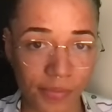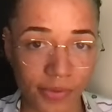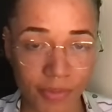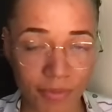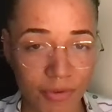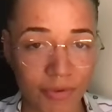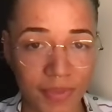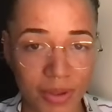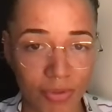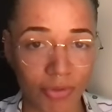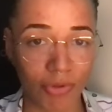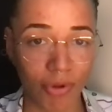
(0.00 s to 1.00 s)
Some of you have been
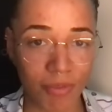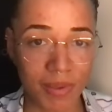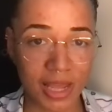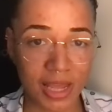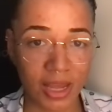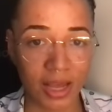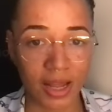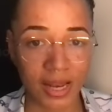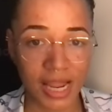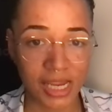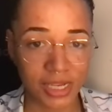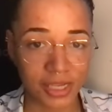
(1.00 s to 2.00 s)
through so many
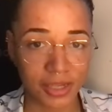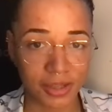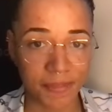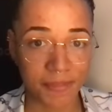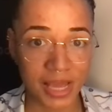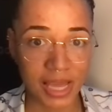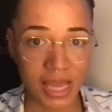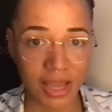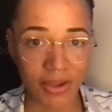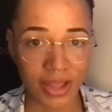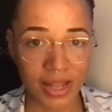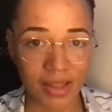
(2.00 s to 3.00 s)
incarnations just to be
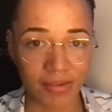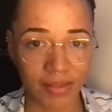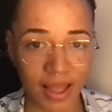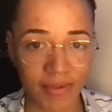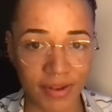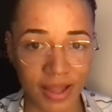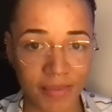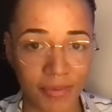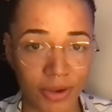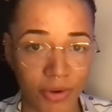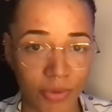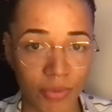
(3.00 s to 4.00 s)
here in this lifetime,
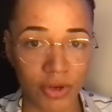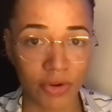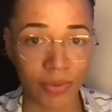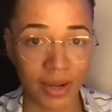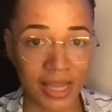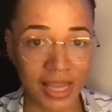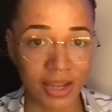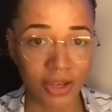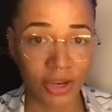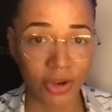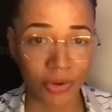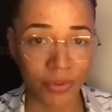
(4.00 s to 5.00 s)
to do what you are here
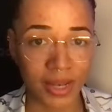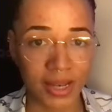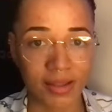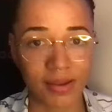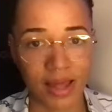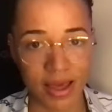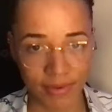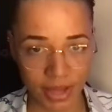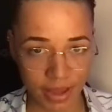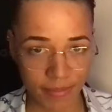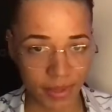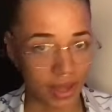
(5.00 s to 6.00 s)
to do in this
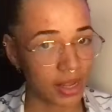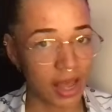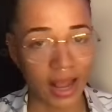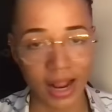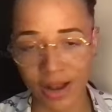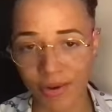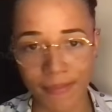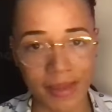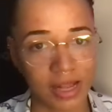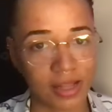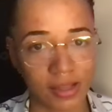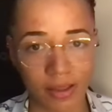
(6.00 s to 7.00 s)
lifetime. I, I cannot
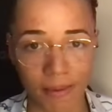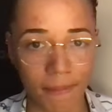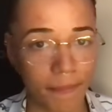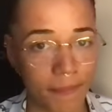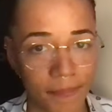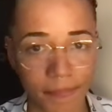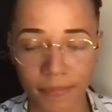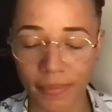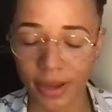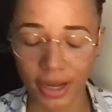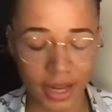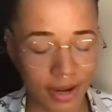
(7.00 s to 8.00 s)
make this up.
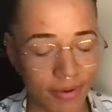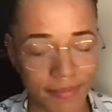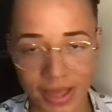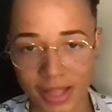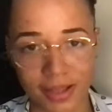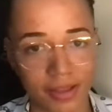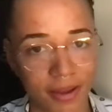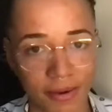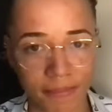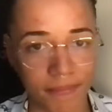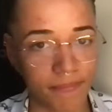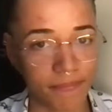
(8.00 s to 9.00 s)
I cannot make this up.